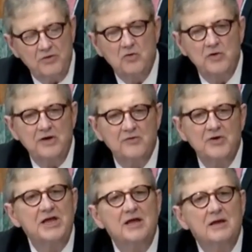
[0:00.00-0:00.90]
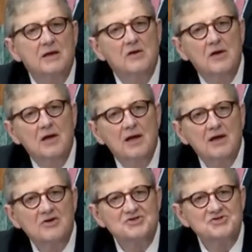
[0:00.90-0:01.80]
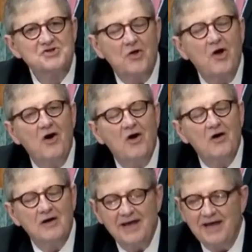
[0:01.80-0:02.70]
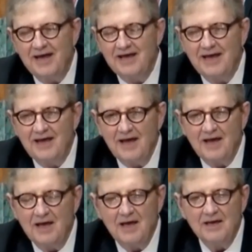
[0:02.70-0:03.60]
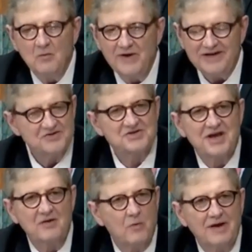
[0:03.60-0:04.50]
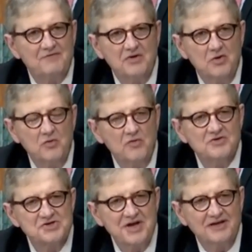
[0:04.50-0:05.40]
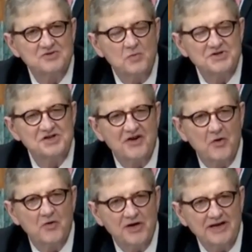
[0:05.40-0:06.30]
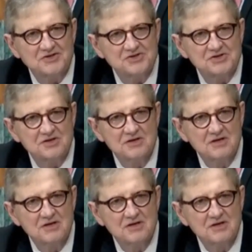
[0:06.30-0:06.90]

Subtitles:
well, you're going to hear it again because it's the law. We didn't say revenue in the statute. We said earnings.